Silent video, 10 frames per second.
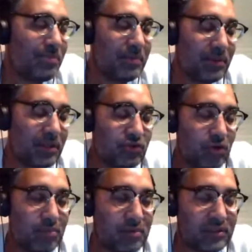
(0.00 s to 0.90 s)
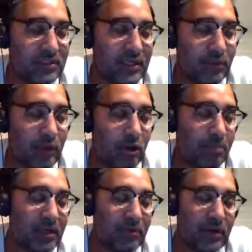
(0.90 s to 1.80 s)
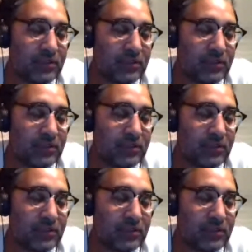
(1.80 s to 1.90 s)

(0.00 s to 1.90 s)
15, 20 people that show up at this thing.